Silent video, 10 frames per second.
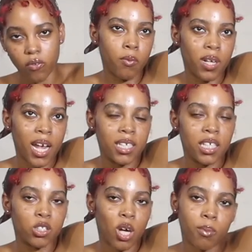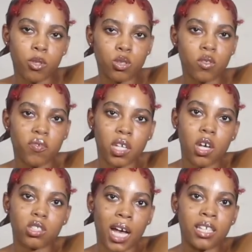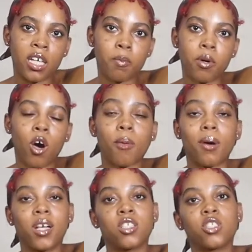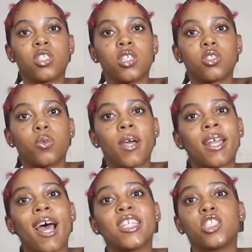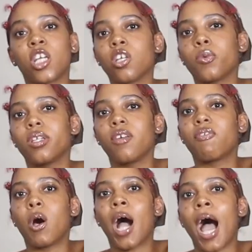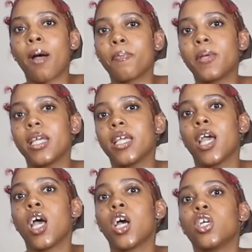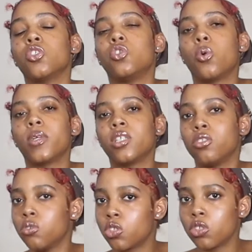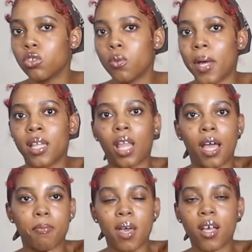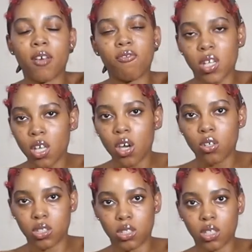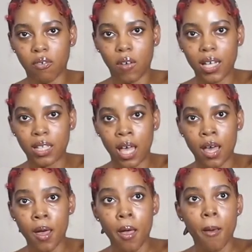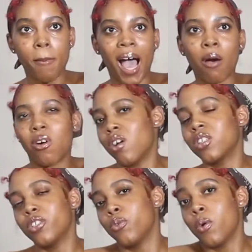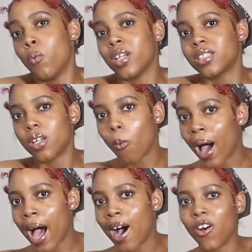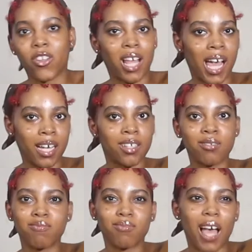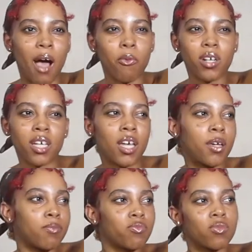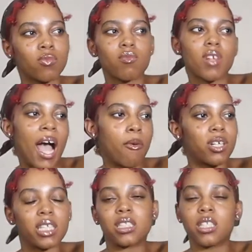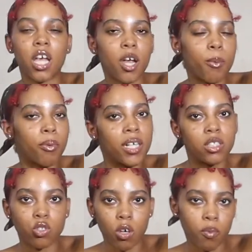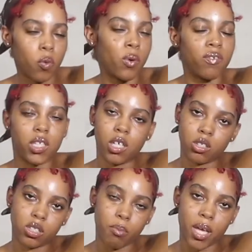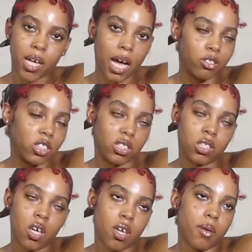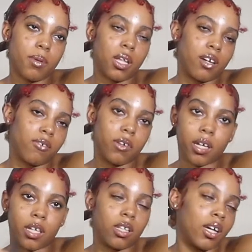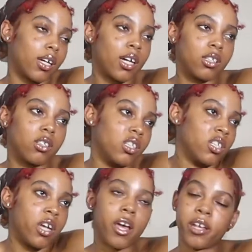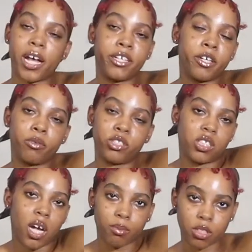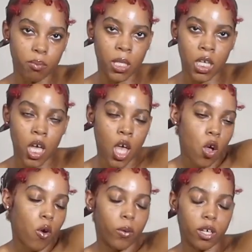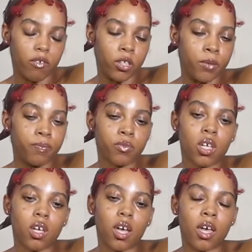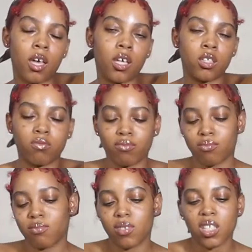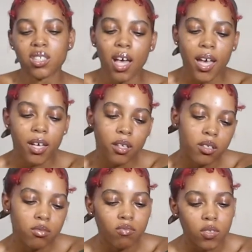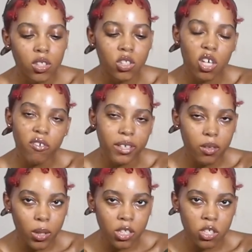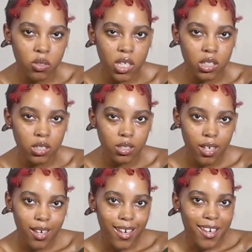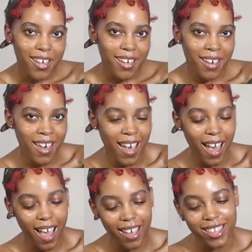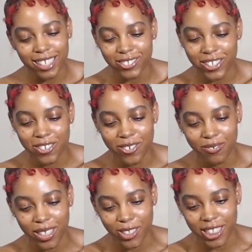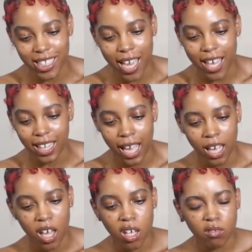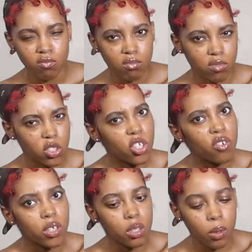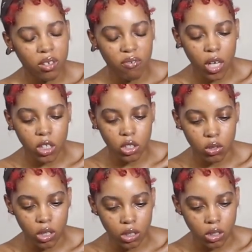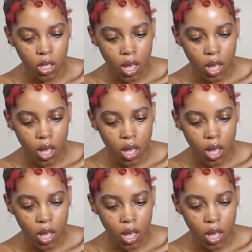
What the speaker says: When I did drop YouTube videos, I did put all my energy into it, and I genuinely felt happy doing YouTube and like making videos and stuff like that. But I would only do it once in a while. Like, I wouldn't sit here and brainstorm on what videos to make. I would just be like, fuck it, like, an idea would just come to me or whatever. And it's like, do you really want to do this? That's what the universe was saying, like, do you really want to fucking do this?